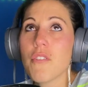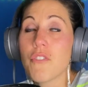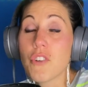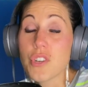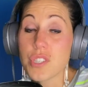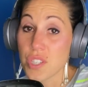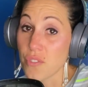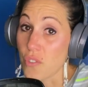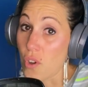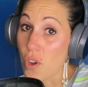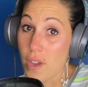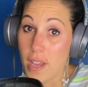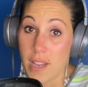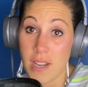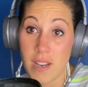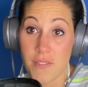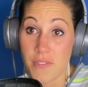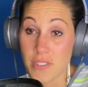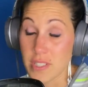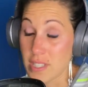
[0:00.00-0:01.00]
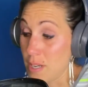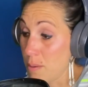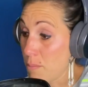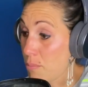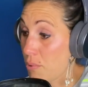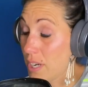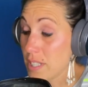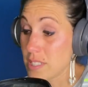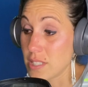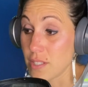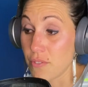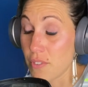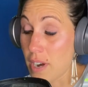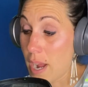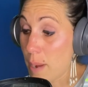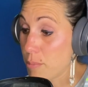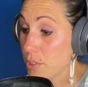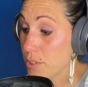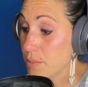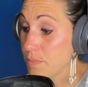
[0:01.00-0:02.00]
First of all, NF is an impressive
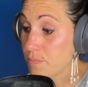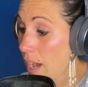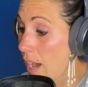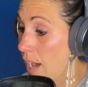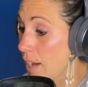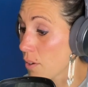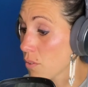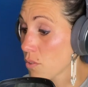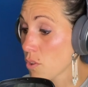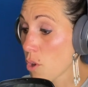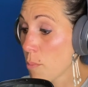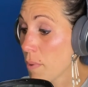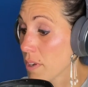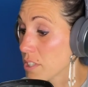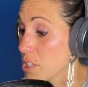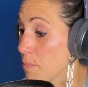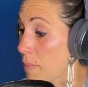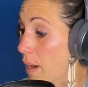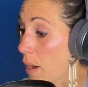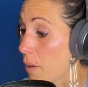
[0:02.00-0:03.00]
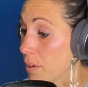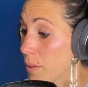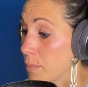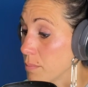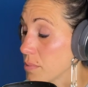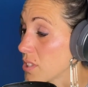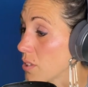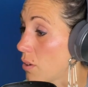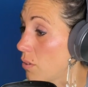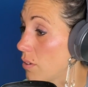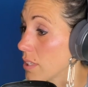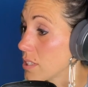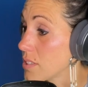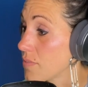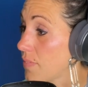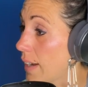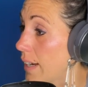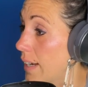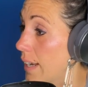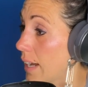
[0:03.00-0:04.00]
rapper. I don't know much about him, so let's
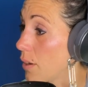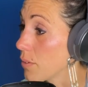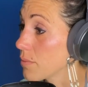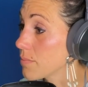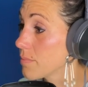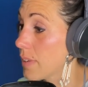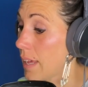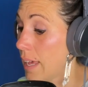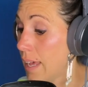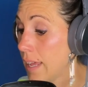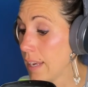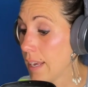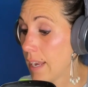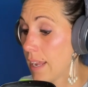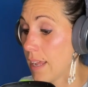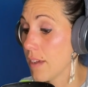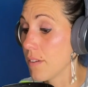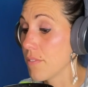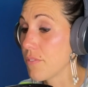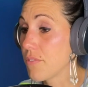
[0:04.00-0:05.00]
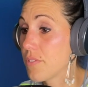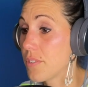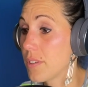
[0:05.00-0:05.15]
find out. NF.